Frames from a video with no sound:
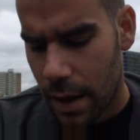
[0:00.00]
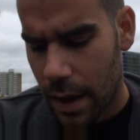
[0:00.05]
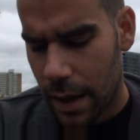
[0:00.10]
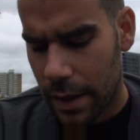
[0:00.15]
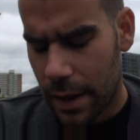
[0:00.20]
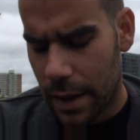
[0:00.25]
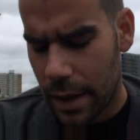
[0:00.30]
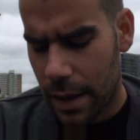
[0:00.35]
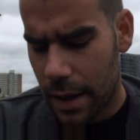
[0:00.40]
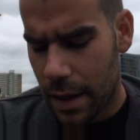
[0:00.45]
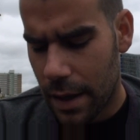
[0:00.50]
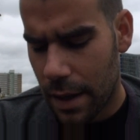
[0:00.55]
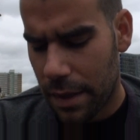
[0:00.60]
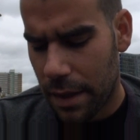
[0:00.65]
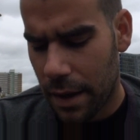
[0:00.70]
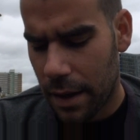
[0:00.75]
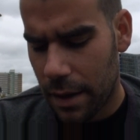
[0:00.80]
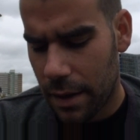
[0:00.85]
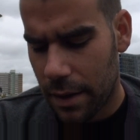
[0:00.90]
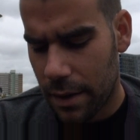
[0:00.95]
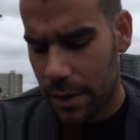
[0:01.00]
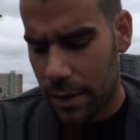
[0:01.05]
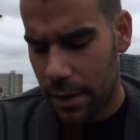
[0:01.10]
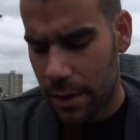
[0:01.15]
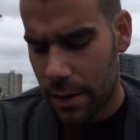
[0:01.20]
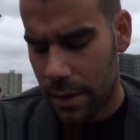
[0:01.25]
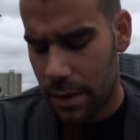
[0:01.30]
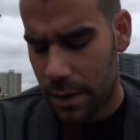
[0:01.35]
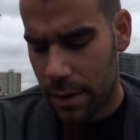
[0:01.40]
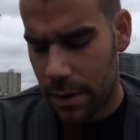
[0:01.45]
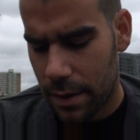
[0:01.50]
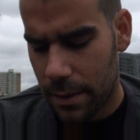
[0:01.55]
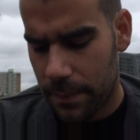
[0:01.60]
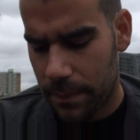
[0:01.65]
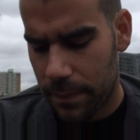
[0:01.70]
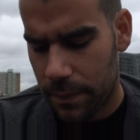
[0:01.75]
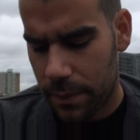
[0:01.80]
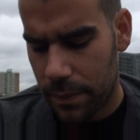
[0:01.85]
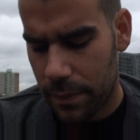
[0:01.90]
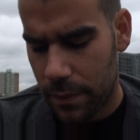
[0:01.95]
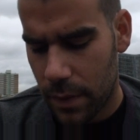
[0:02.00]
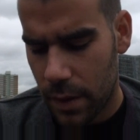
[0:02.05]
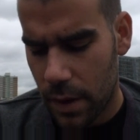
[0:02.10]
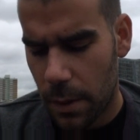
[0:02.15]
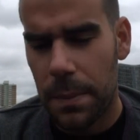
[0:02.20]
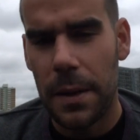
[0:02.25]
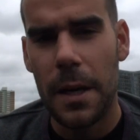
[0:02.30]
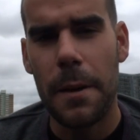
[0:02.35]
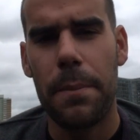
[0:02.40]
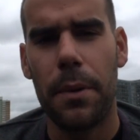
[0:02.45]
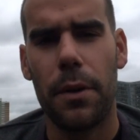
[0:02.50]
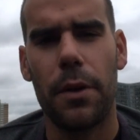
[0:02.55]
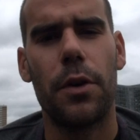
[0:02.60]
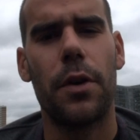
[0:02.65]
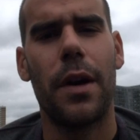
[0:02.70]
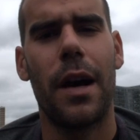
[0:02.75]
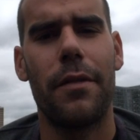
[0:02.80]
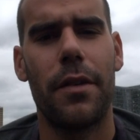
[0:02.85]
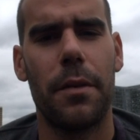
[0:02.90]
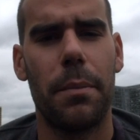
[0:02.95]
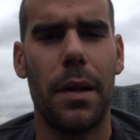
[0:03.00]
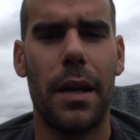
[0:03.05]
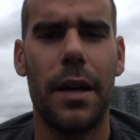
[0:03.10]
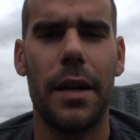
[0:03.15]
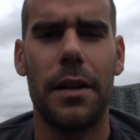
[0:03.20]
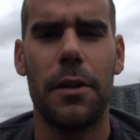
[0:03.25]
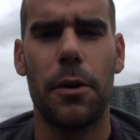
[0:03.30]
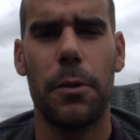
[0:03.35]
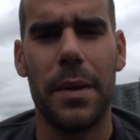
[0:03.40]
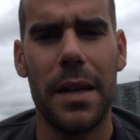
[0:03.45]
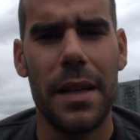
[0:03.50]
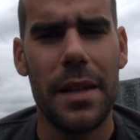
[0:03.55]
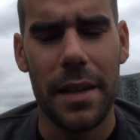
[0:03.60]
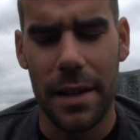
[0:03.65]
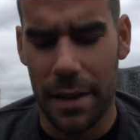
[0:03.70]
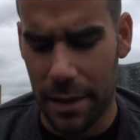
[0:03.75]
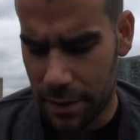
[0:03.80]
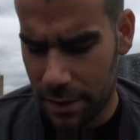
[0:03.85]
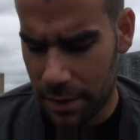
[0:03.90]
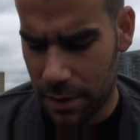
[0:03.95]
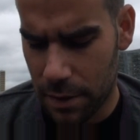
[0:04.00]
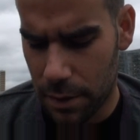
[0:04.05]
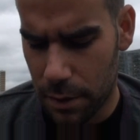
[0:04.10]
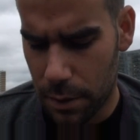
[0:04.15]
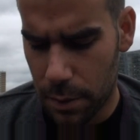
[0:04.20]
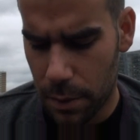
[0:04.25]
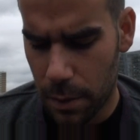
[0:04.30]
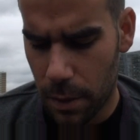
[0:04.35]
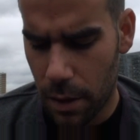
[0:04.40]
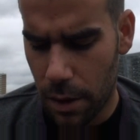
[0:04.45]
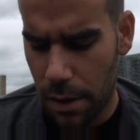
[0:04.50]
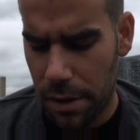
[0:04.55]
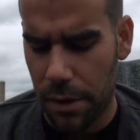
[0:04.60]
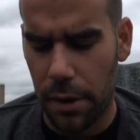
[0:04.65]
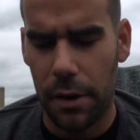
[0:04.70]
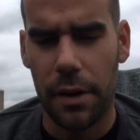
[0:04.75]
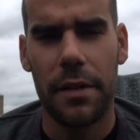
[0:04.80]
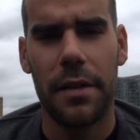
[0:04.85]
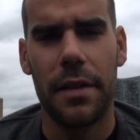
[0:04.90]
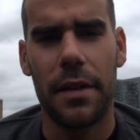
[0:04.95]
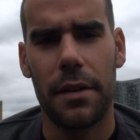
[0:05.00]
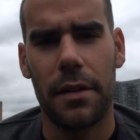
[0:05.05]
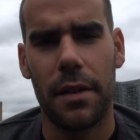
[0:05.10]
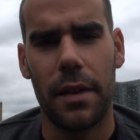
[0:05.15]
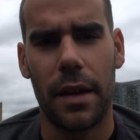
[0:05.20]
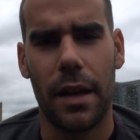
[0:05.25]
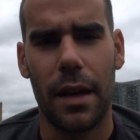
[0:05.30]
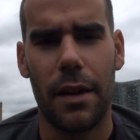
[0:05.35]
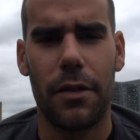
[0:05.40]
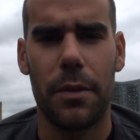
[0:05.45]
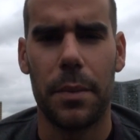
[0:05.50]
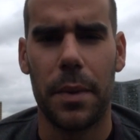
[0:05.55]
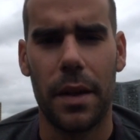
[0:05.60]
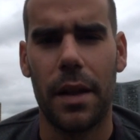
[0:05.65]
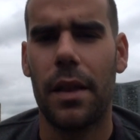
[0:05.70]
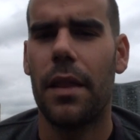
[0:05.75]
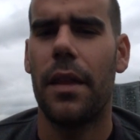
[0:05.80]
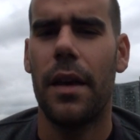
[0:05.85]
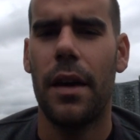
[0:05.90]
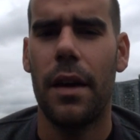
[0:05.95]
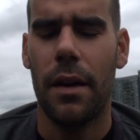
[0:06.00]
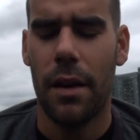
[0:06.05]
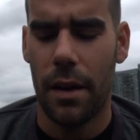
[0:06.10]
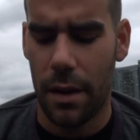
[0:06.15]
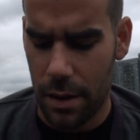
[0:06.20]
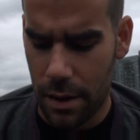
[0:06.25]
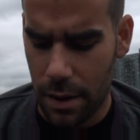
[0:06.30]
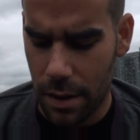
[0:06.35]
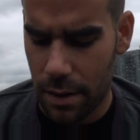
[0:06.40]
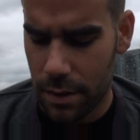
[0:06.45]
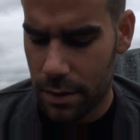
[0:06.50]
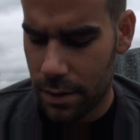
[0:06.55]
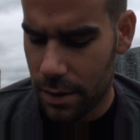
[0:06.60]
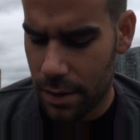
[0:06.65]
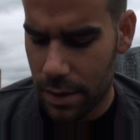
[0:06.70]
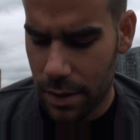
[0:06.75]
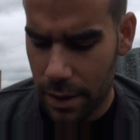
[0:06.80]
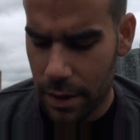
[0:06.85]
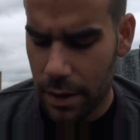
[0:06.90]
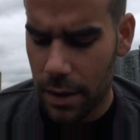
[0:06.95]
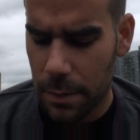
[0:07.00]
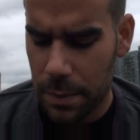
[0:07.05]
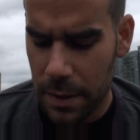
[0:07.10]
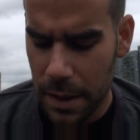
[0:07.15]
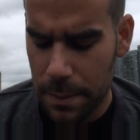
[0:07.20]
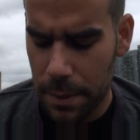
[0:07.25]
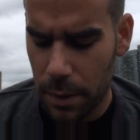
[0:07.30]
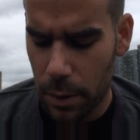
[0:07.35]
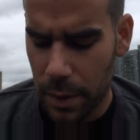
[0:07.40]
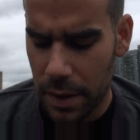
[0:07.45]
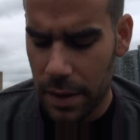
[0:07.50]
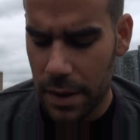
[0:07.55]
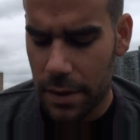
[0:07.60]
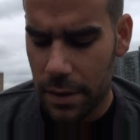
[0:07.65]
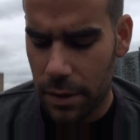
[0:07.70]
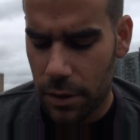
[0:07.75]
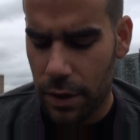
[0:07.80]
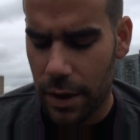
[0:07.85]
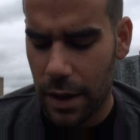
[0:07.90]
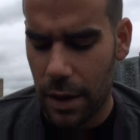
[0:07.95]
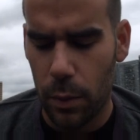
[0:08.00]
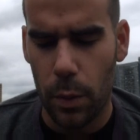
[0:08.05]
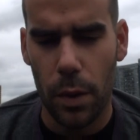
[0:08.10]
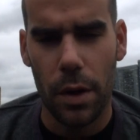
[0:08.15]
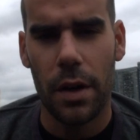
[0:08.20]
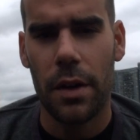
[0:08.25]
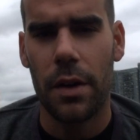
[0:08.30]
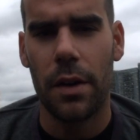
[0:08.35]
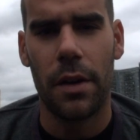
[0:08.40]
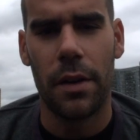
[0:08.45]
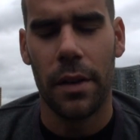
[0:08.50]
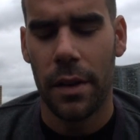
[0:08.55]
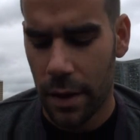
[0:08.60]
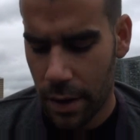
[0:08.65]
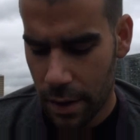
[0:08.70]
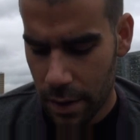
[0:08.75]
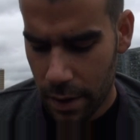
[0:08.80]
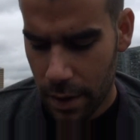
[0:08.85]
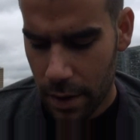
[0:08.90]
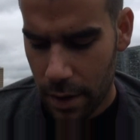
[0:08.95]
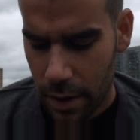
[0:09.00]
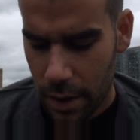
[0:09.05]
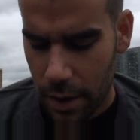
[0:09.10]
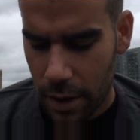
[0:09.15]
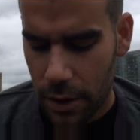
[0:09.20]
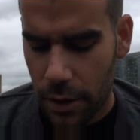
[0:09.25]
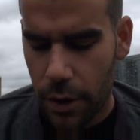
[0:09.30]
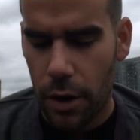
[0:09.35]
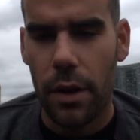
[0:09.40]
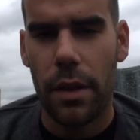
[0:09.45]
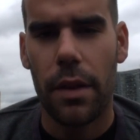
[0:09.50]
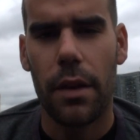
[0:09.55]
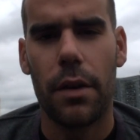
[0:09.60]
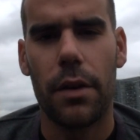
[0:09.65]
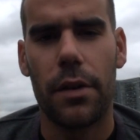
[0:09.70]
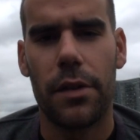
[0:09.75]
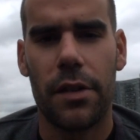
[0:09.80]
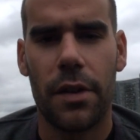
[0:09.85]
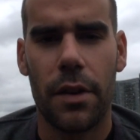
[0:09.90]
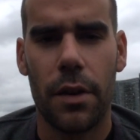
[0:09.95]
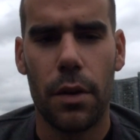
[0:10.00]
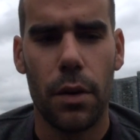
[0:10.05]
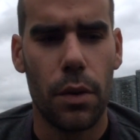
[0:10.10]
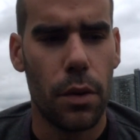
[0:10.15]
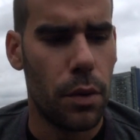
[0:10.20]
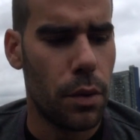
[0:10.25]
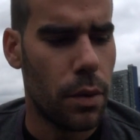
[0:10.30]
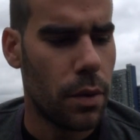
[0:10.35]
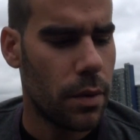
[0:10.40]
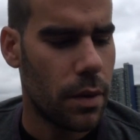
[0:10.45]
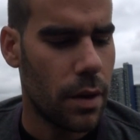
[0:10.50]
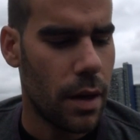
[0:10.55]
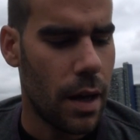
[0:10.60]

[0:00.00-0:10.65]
And I think the people who have a blind obedience to authority or to the government, they're the people we need to try and work on, not those who